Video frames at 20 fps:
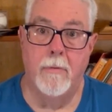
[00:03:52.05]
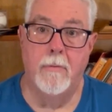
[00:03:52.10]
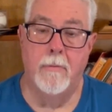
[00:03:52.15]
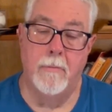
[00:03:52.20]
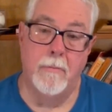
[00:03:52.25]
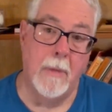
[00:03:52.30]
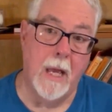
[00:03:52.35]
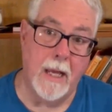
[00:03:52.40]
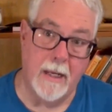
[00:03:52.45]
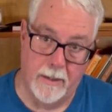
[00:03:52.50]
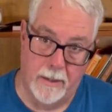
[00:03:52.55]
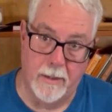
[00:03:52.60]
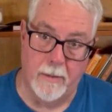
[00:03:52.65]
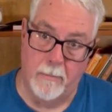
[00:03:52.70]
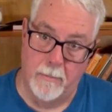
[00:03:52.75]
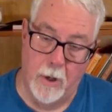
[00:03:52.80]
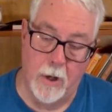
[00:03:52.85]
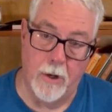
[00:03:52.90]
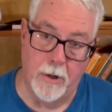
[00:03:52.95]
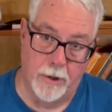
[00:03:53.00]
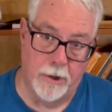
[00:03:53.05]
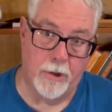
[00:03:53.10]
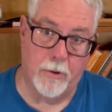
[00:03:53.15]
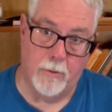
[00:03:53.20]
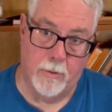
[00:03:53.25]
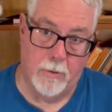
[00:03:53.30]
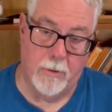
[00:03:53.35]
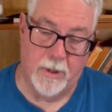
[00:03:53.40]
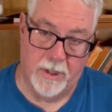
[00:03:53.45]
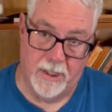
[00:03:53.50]
made the merge
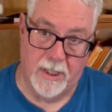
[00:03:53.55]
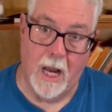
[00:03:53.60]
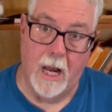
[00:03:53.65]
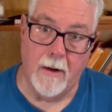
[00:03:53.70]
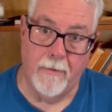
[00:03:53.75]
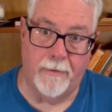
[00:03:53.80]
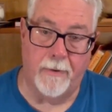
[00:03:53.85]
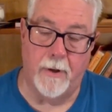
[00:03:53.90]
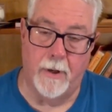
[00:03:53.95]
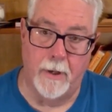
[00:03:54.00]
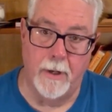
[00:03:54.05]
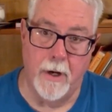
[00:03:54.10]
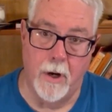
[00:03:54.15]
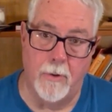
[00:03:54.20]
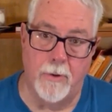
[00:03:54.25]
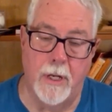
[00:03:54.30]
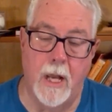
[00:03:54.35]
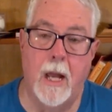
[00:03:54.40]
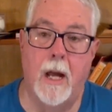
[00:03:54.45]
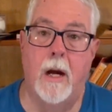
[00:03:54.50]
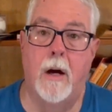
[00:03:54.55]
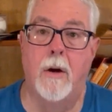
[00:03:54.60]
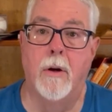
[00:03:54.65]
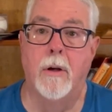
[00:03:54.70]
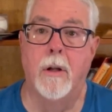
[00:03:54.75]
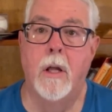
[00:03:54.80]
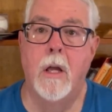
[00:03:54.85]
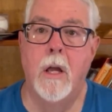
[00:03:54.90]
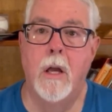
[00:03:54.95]
safer, no doubt,